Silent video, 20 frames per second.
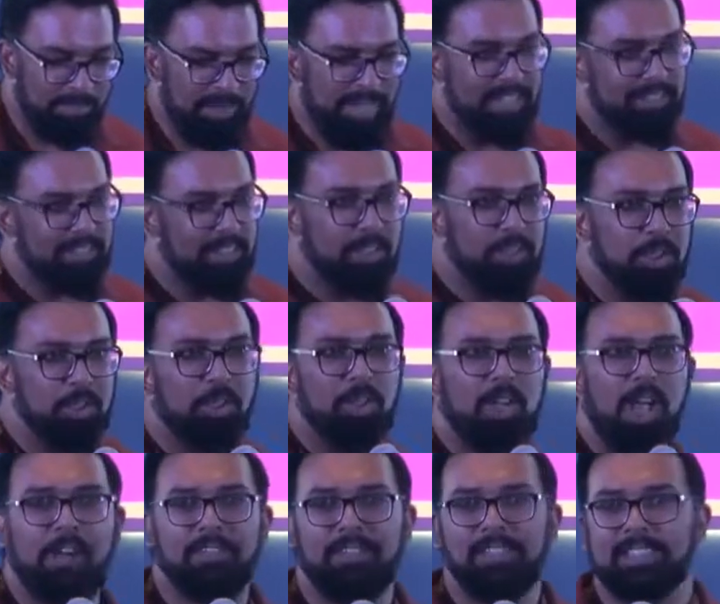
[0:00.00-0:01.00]
based at the Google
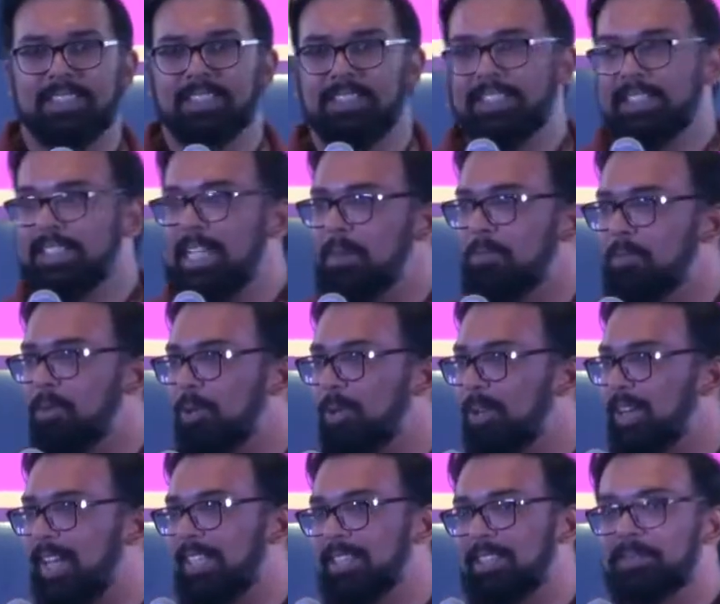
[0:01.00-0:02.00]
office in
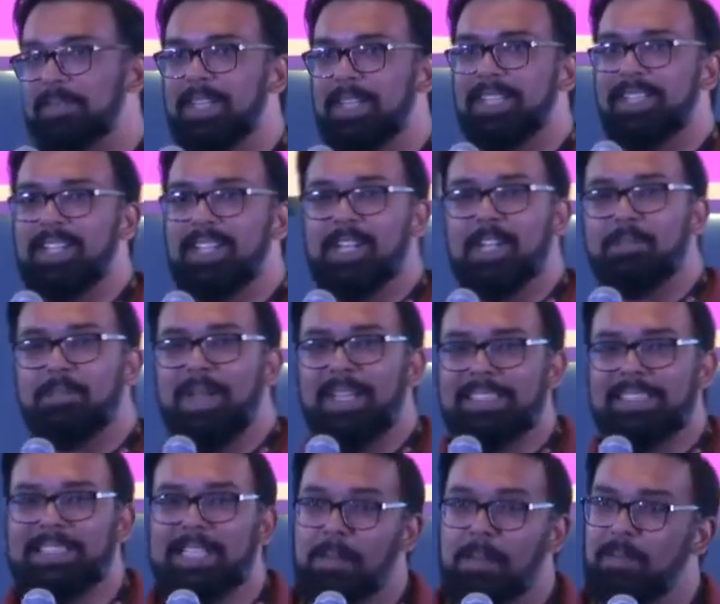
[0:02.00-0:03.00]
Singapore, and it's been an
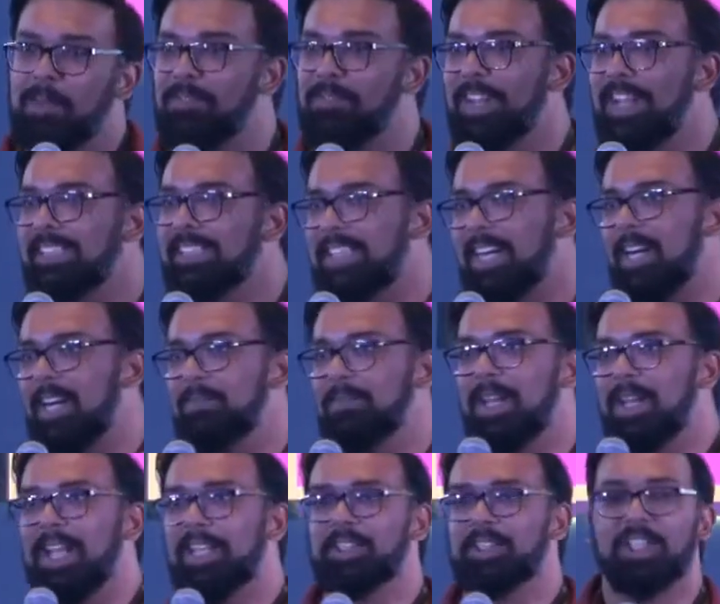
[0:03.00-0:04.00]
amazing couple of days here in
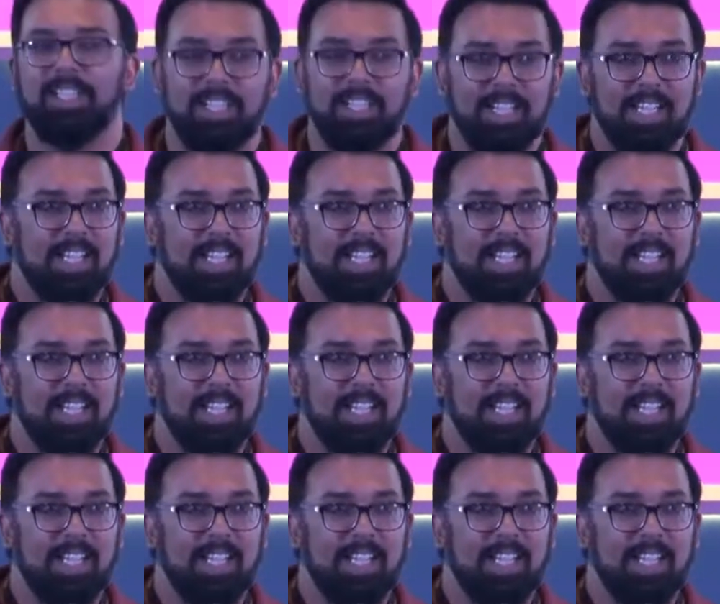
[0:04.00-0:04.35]
Malaysia.